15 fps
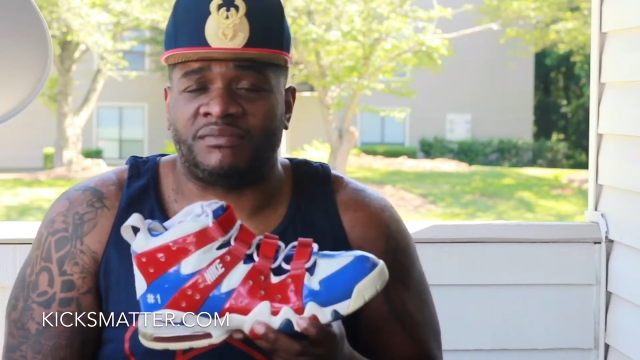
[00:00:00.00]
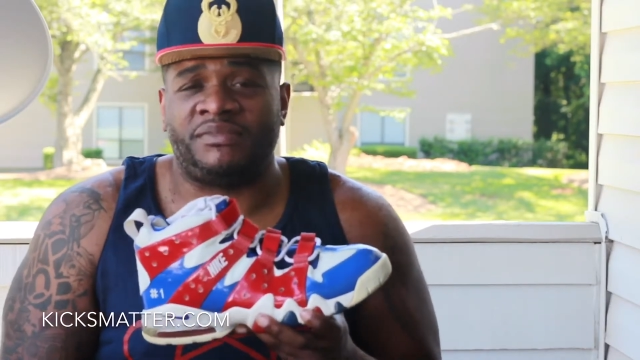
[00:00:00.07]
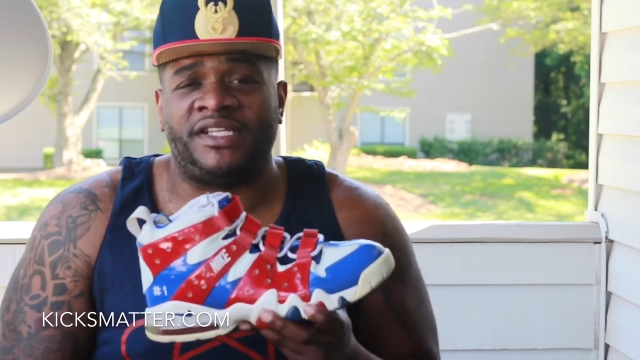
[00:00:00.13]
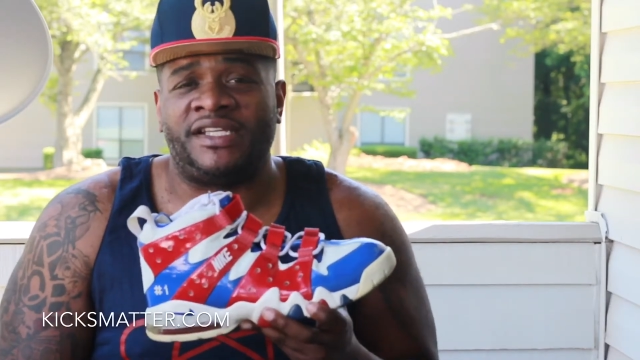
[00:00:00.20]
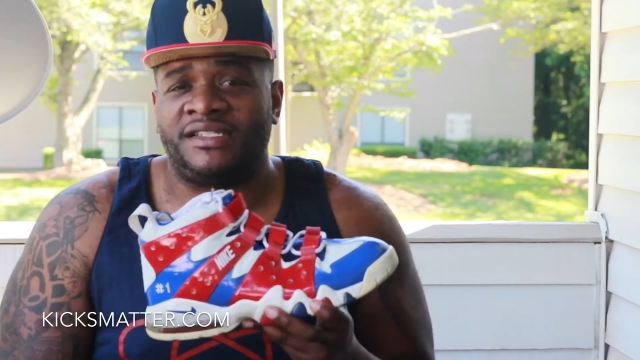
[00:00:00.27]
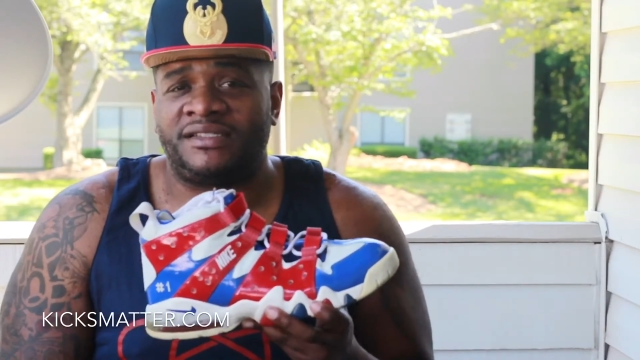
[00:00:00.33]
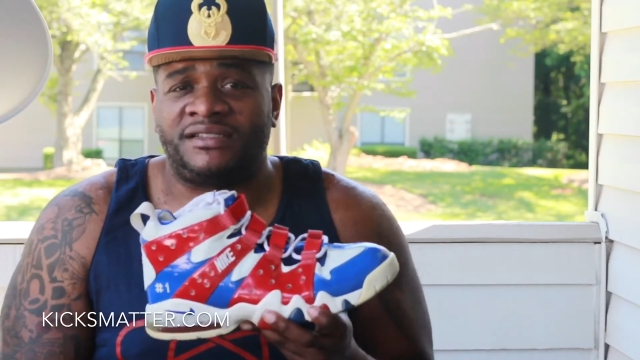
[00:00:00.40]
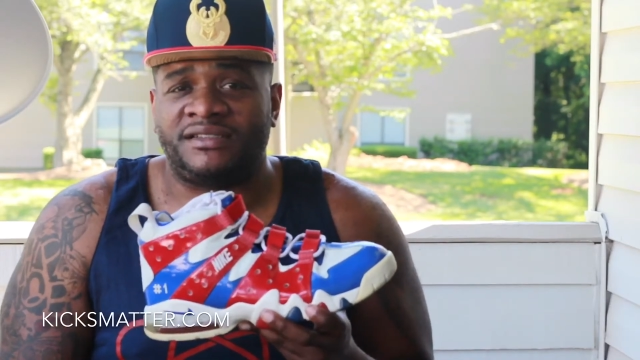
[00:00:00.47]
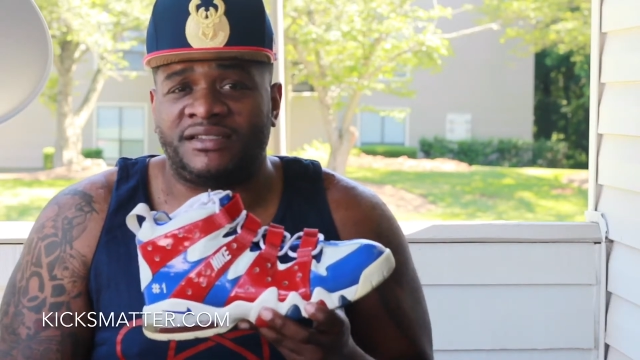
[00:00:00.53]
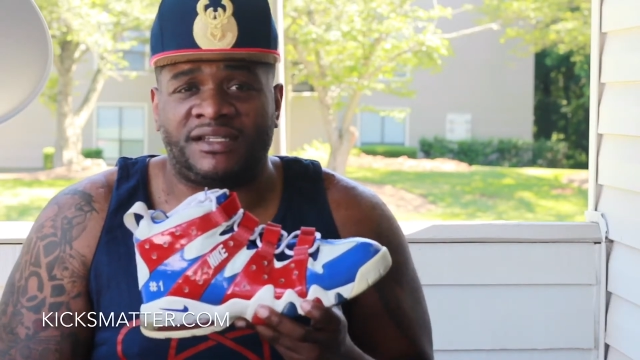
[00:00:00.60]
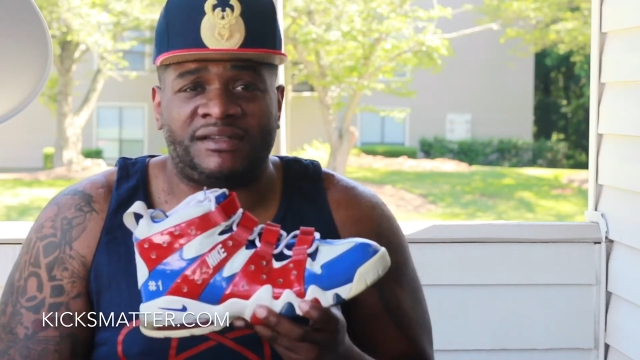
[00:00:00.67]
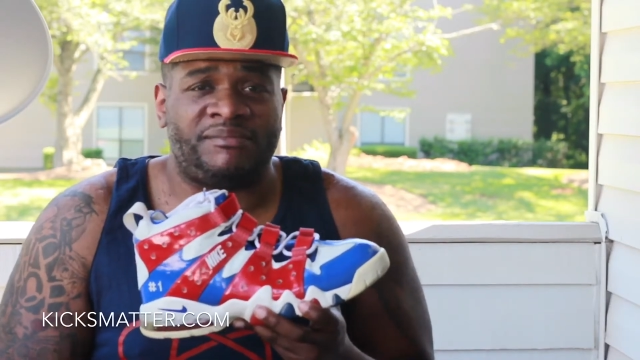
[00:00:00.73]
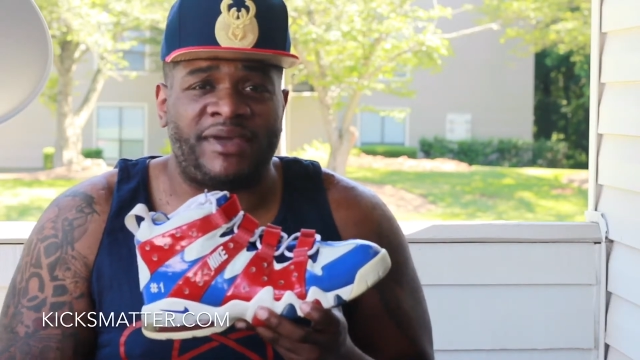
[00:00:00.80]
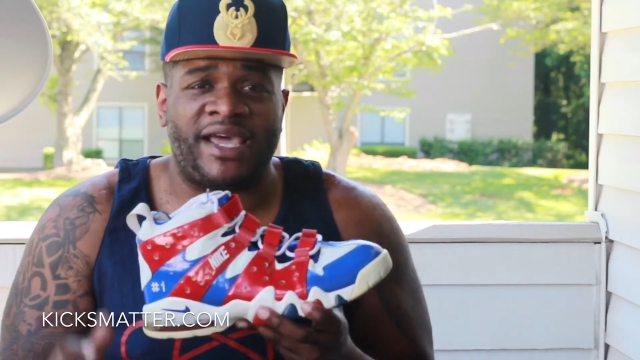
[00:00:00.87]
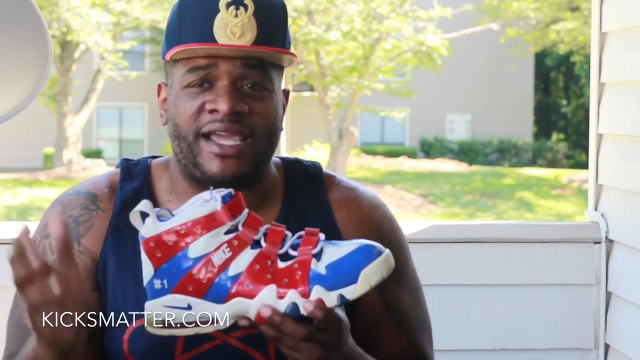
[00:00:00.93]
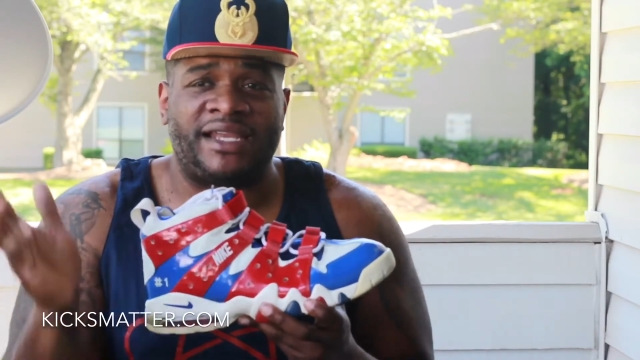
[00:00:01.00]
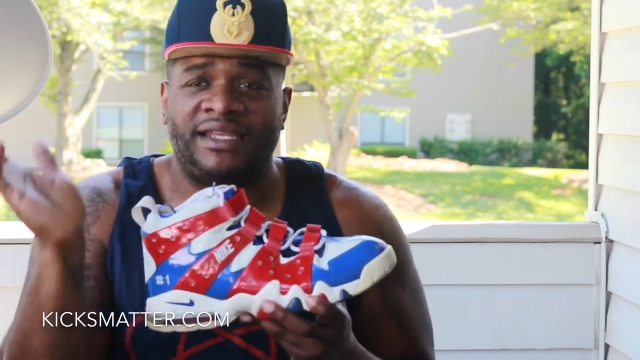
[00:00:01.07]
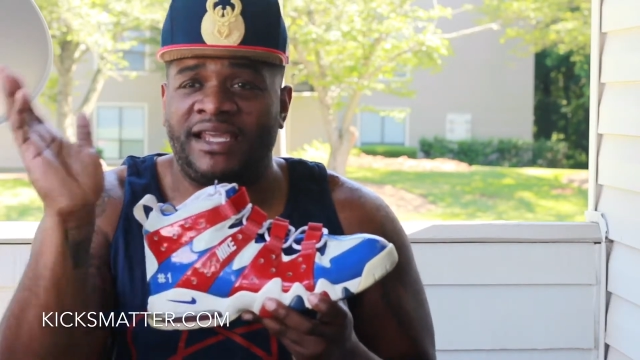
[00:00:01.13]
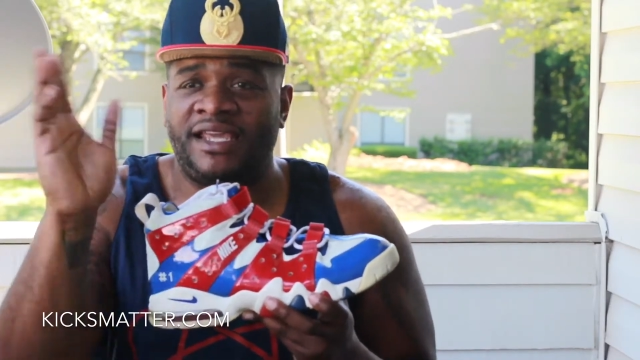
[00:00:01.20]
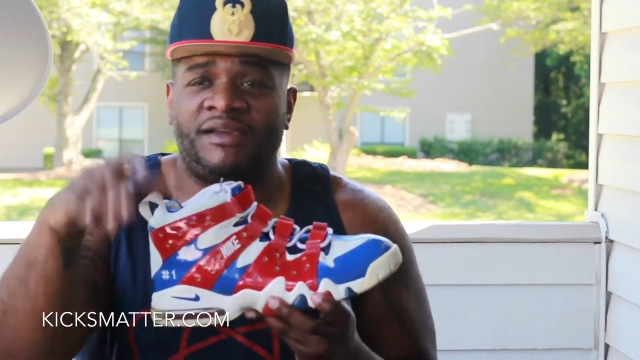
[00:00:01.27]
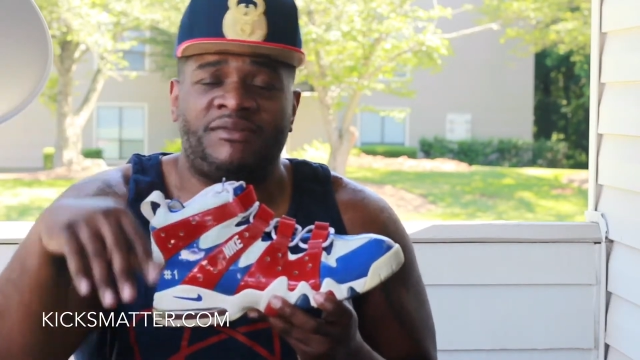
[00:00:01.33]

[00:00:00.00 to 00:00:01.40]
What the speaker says: business stuff back then.